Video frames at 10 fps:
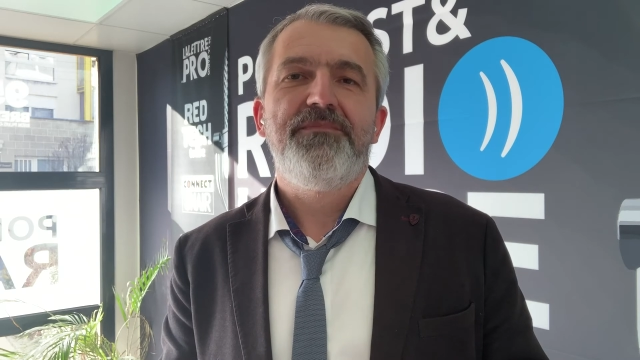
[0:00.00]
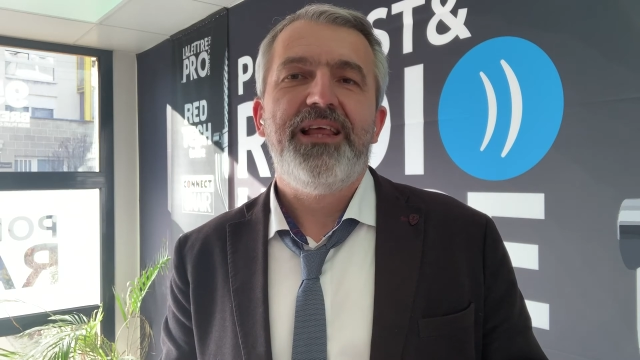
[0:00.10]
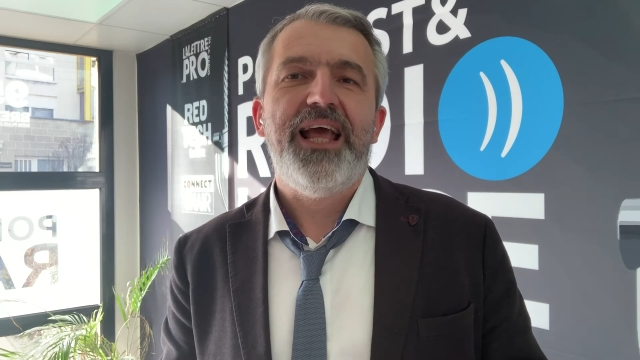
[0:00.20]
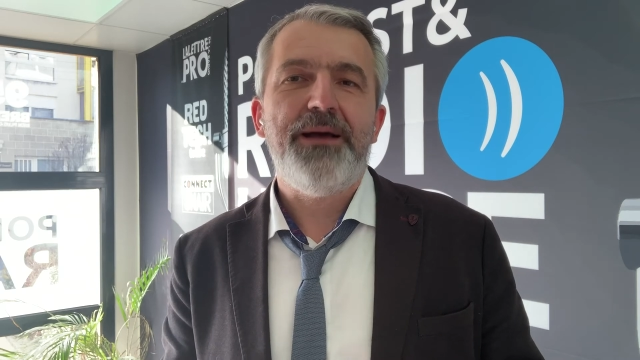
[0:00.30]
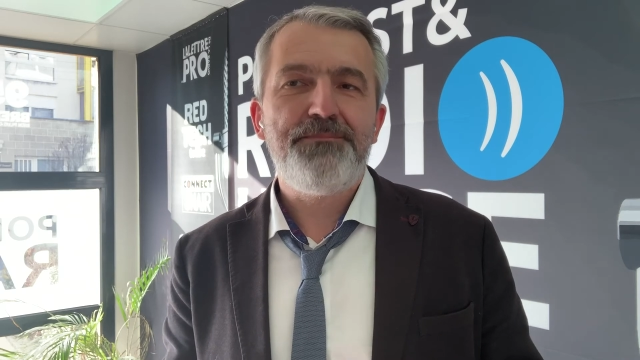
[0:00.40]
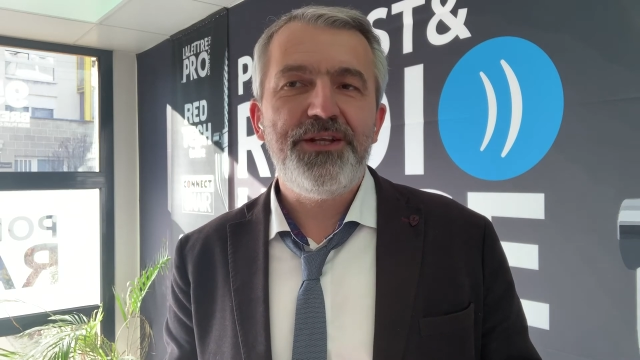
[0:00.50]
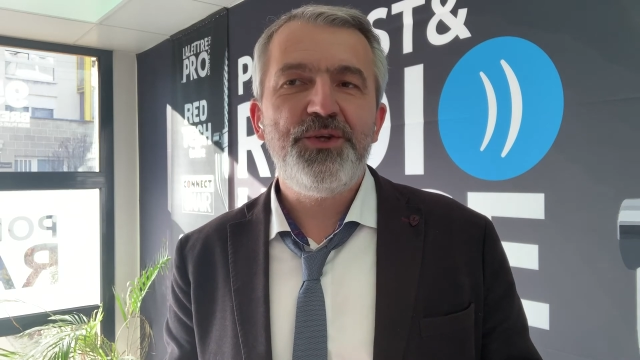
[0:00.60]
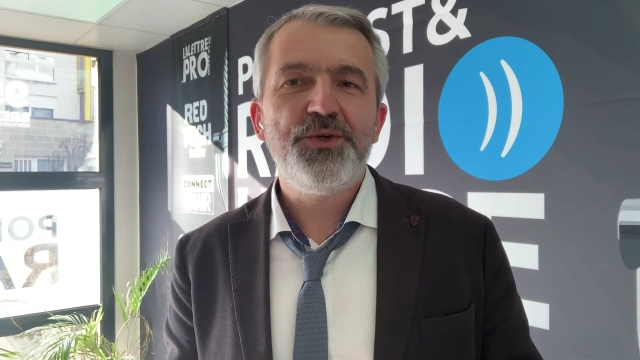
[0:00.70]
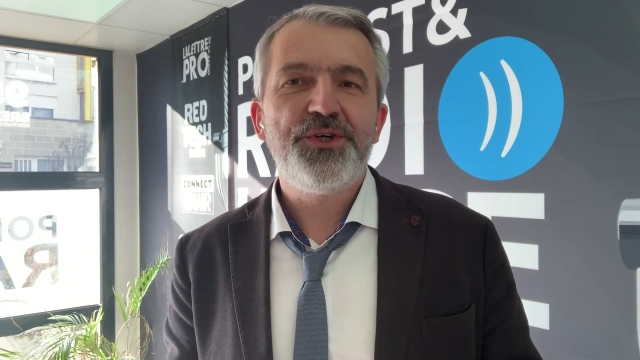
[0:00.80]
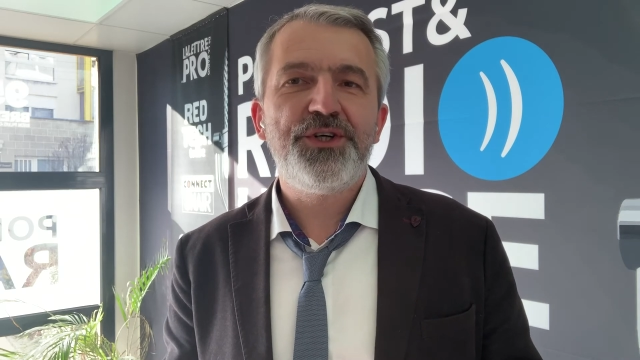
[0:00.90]
Happy
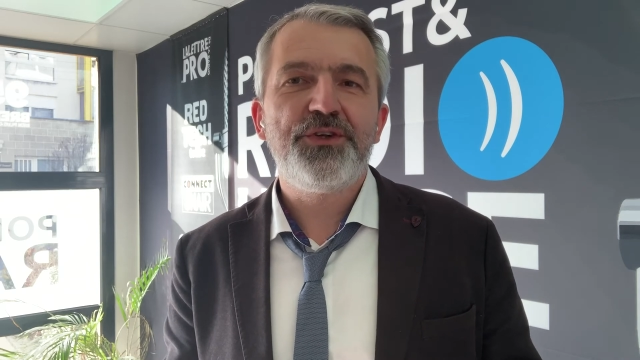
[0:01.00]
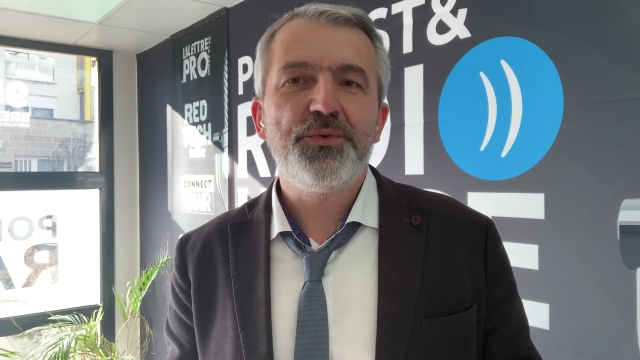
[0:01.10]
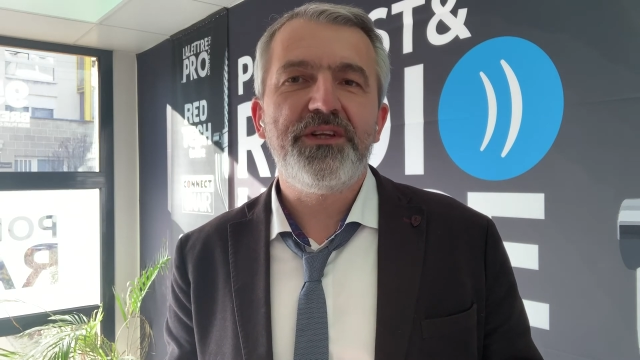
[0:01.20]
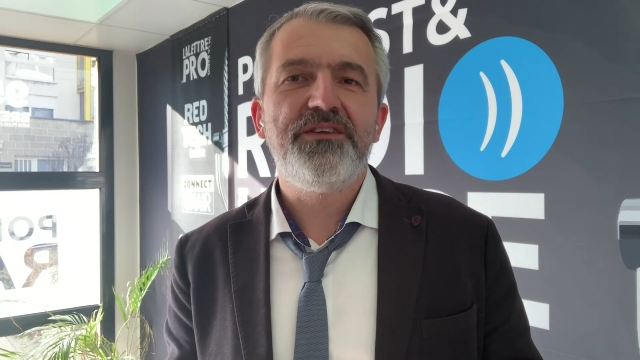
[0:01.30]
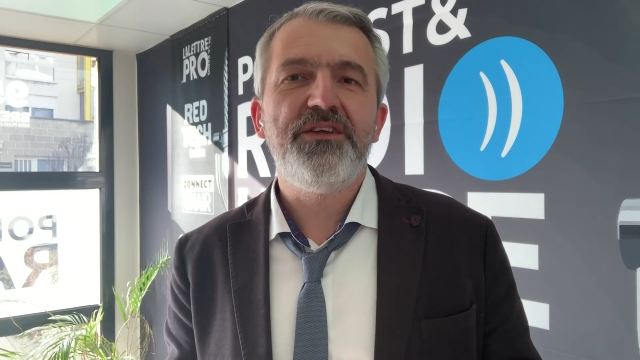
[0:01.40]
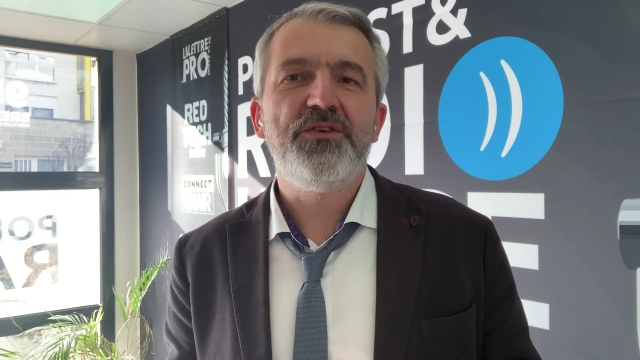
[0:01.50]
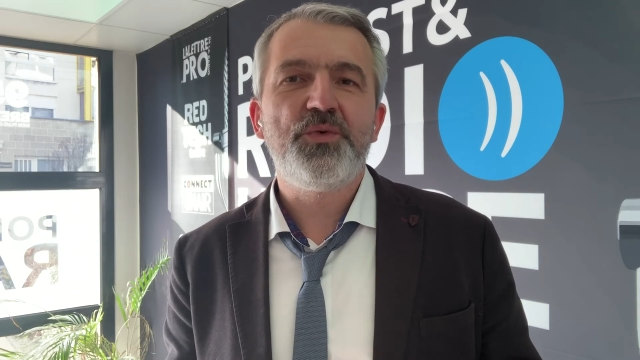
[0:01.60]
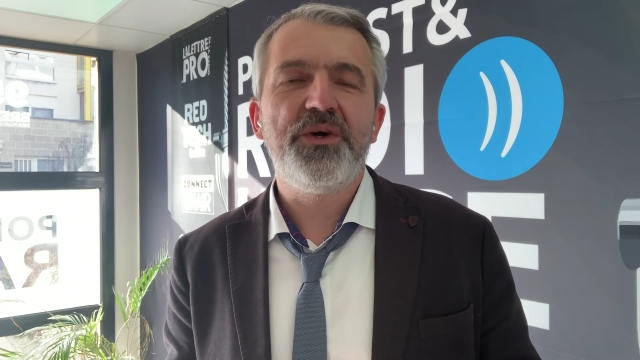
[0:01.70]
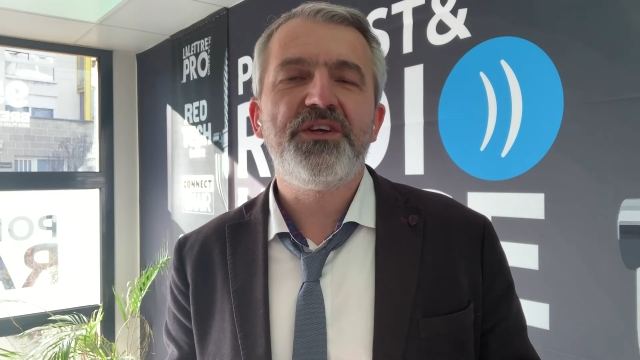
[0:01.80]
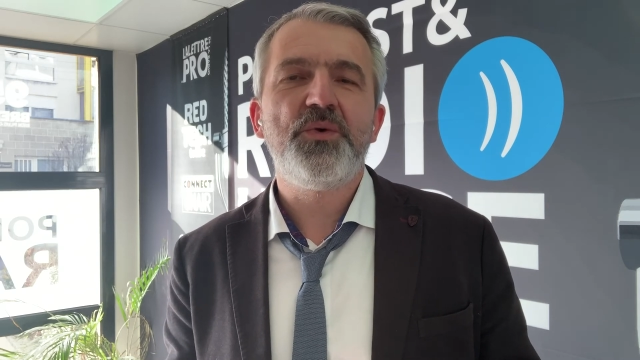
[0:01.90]
New Year
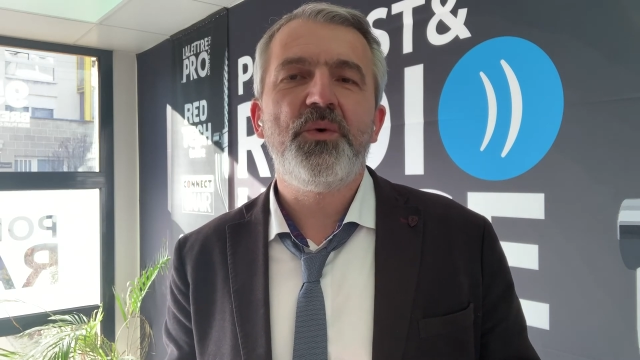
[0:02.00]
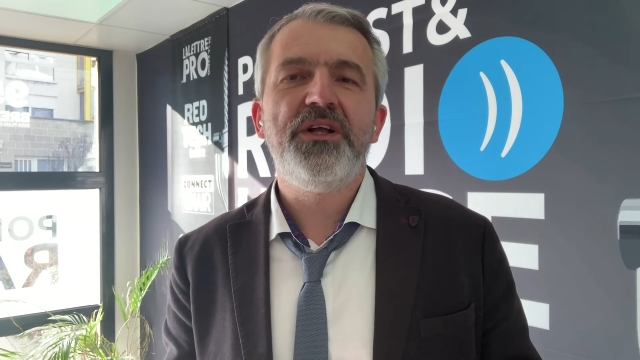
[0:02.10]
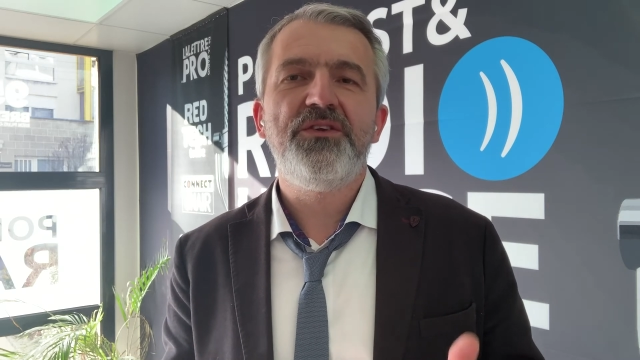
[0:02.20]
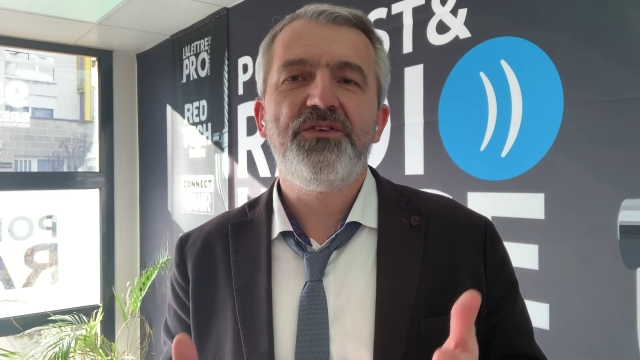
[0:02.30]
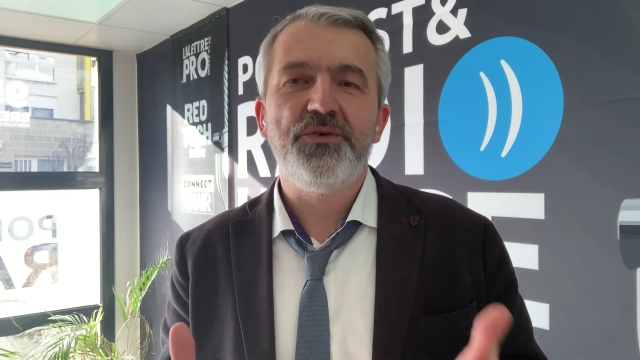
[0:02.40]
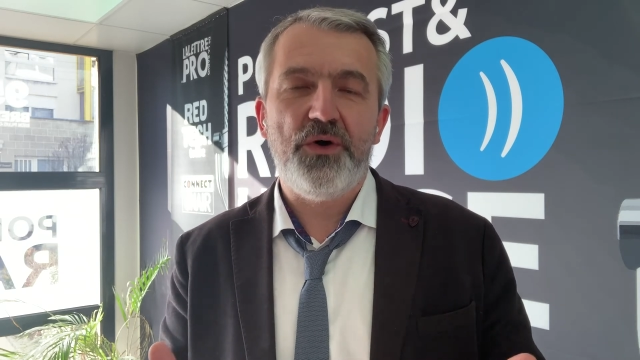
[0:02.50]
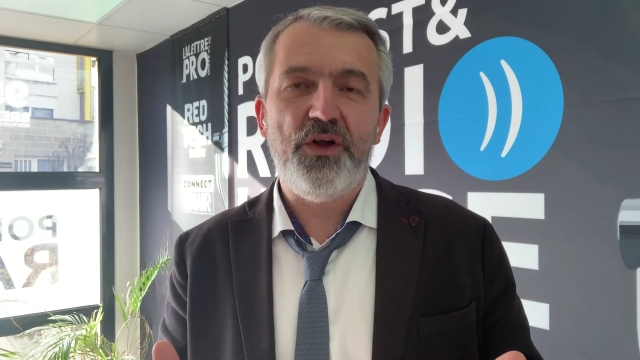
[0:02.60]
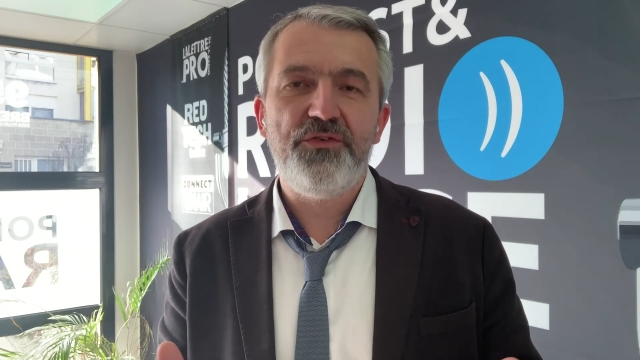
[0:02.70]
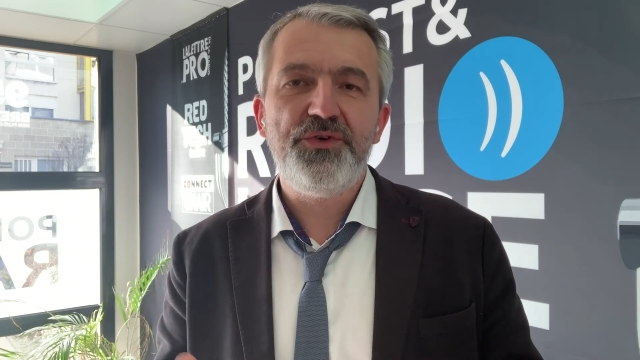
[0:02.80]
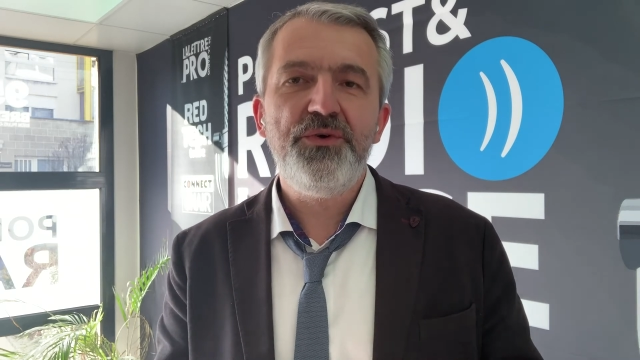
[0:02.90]
2021 to
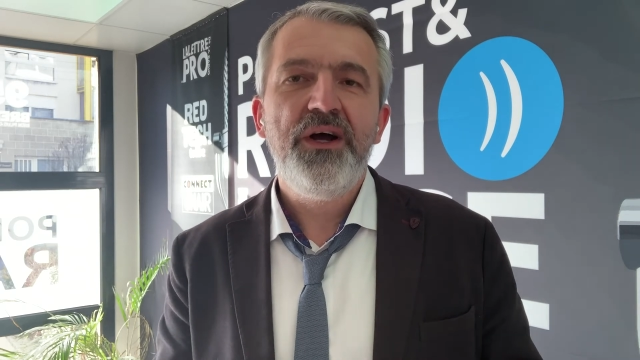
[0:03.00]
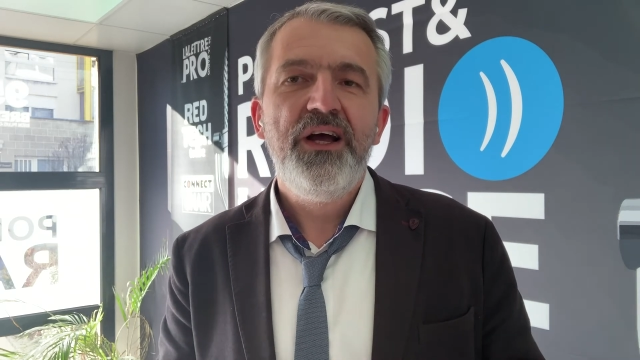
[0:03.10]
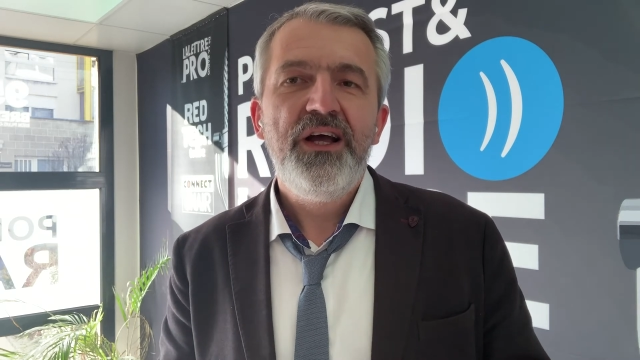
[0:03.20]
all of you.